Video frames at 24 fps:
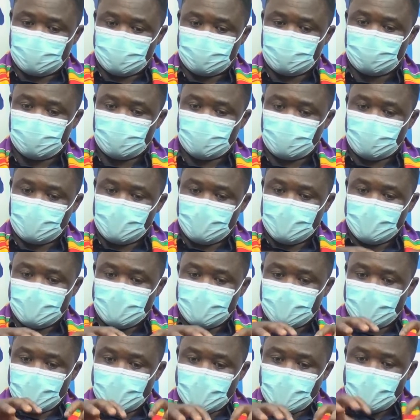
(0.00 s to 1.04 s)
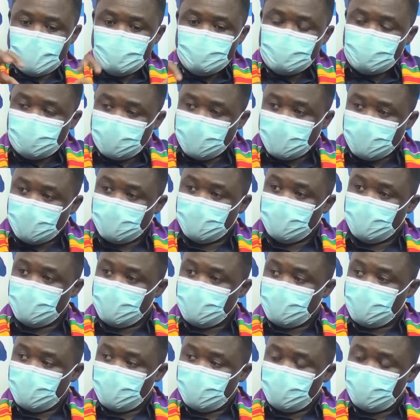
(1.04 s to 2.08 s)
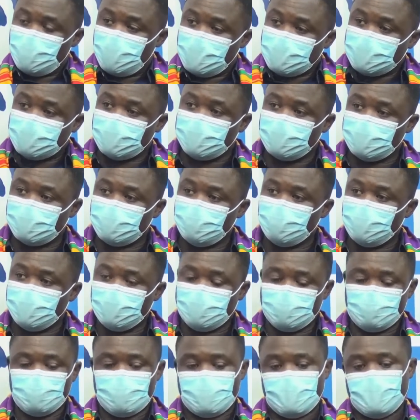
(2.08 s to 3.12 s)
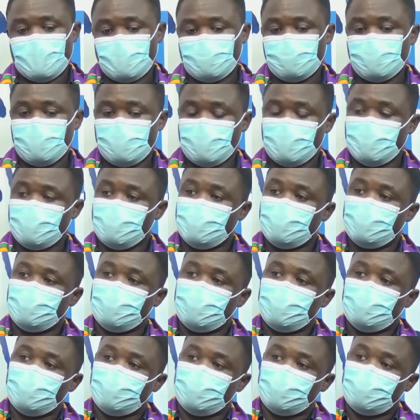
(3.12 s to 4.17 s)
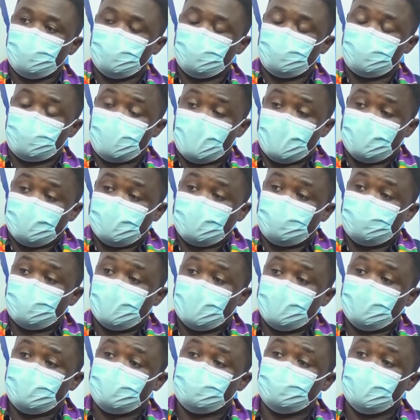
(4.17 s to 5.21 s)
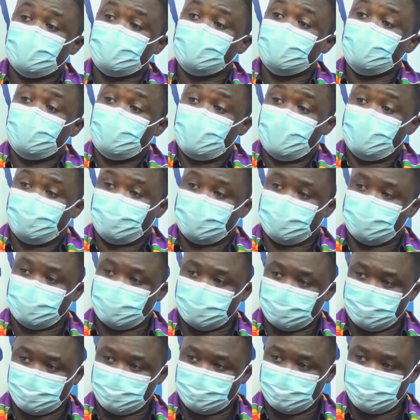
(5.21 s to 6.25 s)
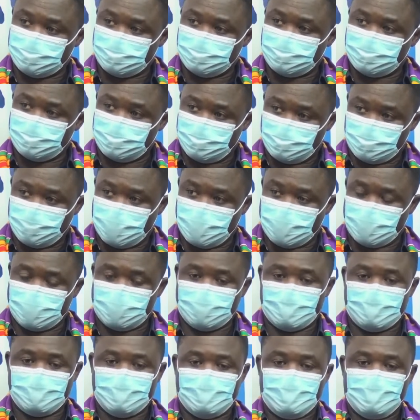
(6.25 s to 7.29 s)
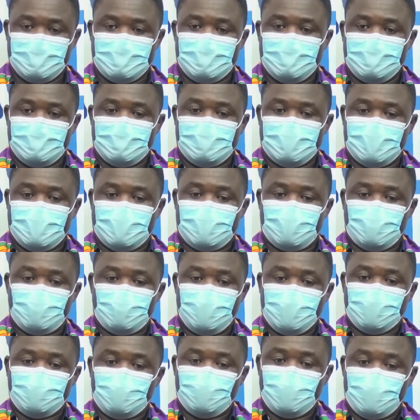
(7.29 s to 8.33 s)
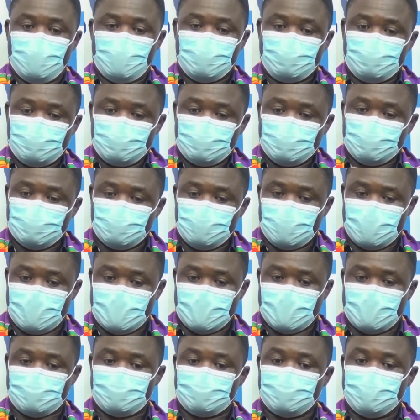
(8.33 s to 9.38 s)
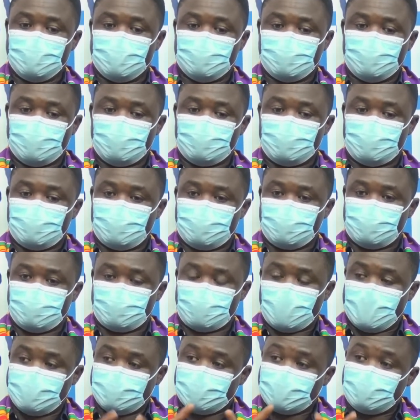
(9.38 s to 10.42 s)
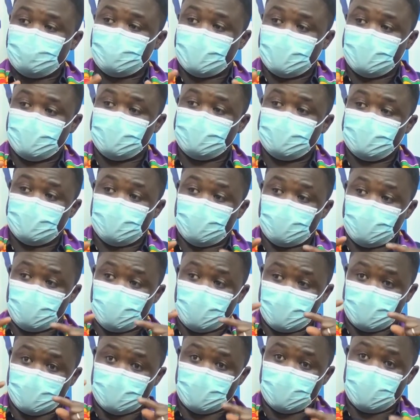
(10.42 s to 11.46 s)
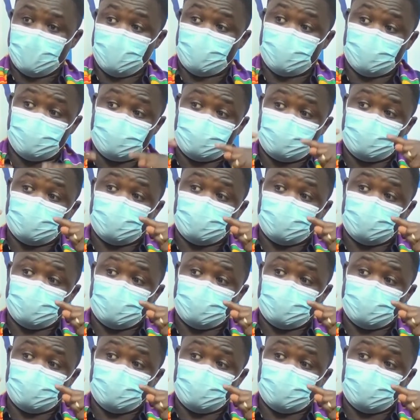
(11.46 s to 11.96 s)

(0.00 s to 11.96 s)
So in every region, we do have project management reps. Okay. Now we also do have the project managing or head of